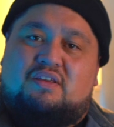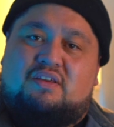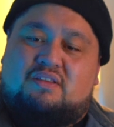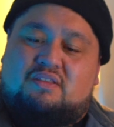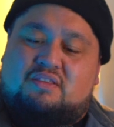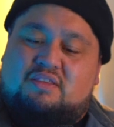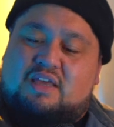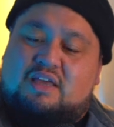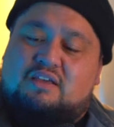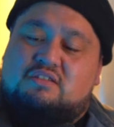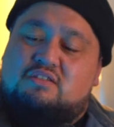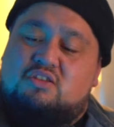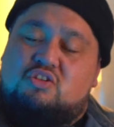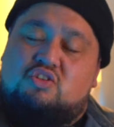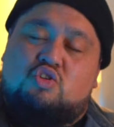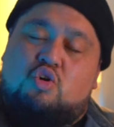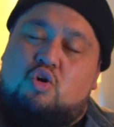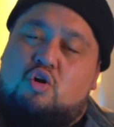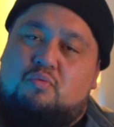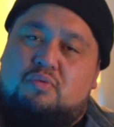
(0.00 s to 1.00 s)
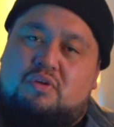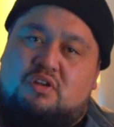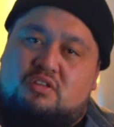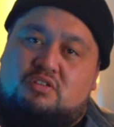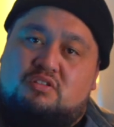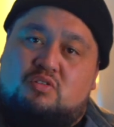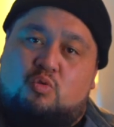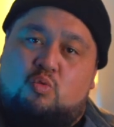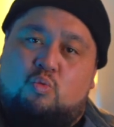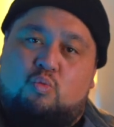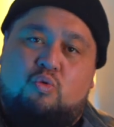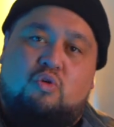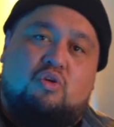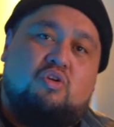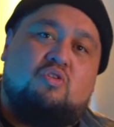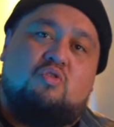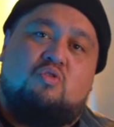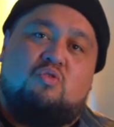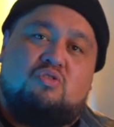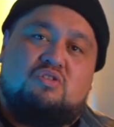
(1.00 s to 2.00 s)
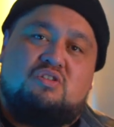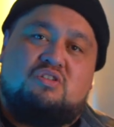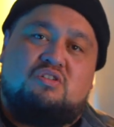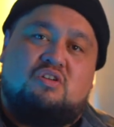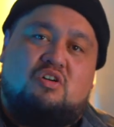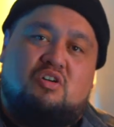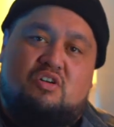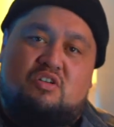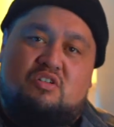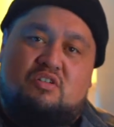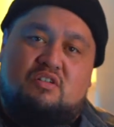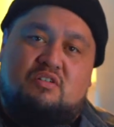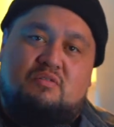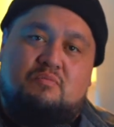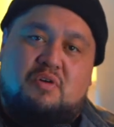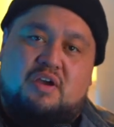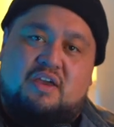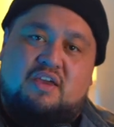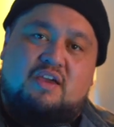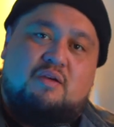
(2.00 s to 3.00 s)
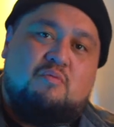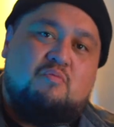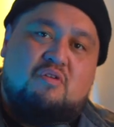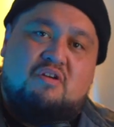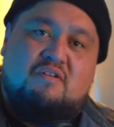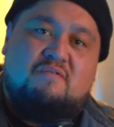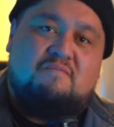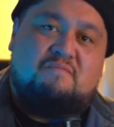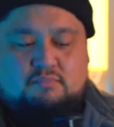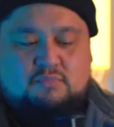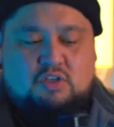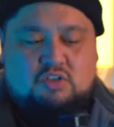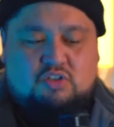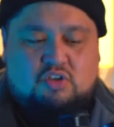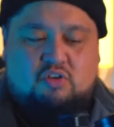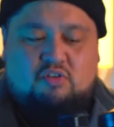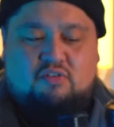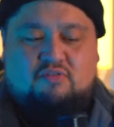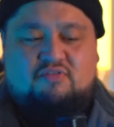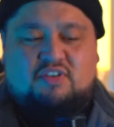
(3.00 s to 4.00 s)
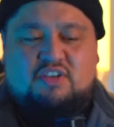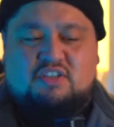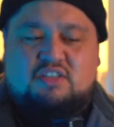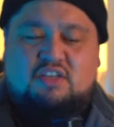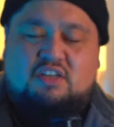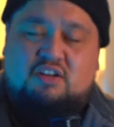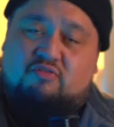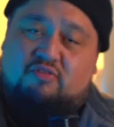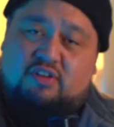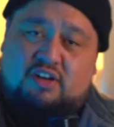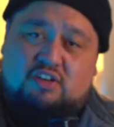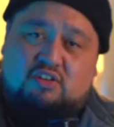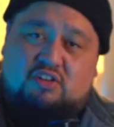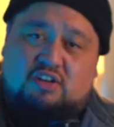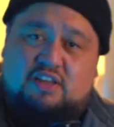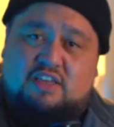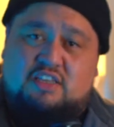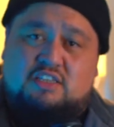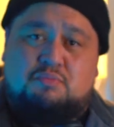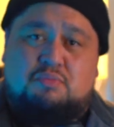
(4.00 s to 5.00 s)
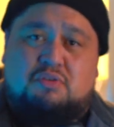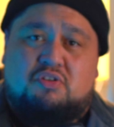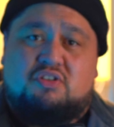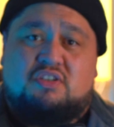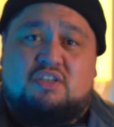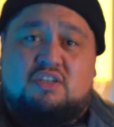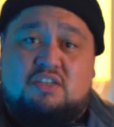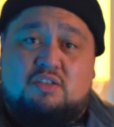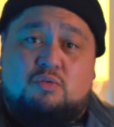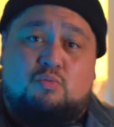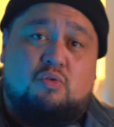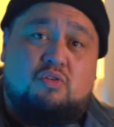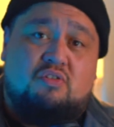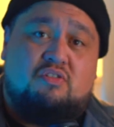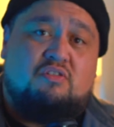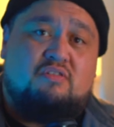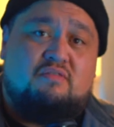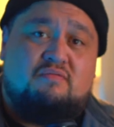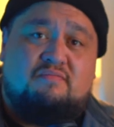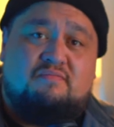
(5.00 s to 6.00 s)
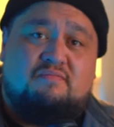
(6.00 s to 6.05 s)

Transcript: it does the job, and it's a workhorse on my camera. So invest in a really good lens because it is worth it.